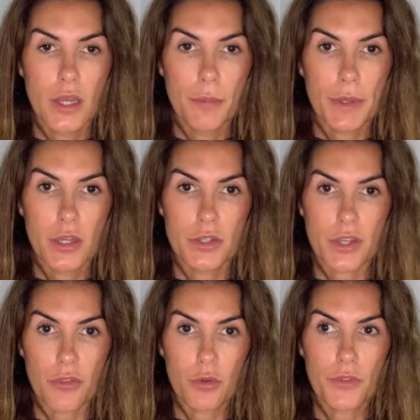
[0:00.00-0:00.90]
because
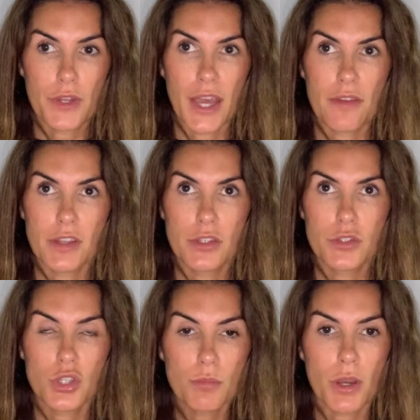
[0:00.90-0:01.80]
I thought that having
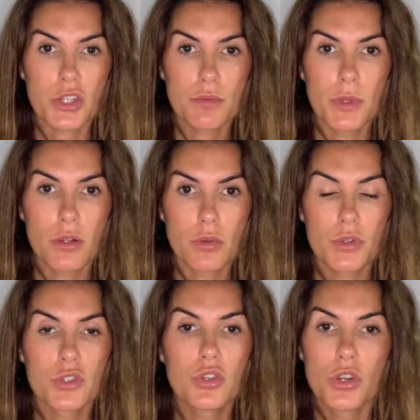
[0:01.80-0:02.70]
too much milk
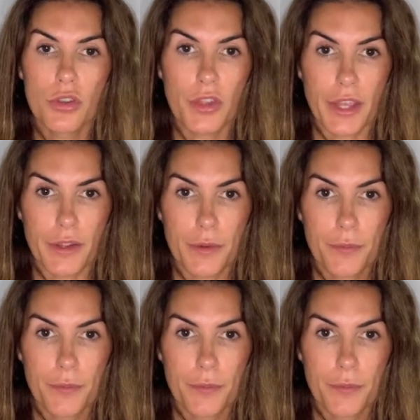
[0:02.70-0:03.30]
was a good thing.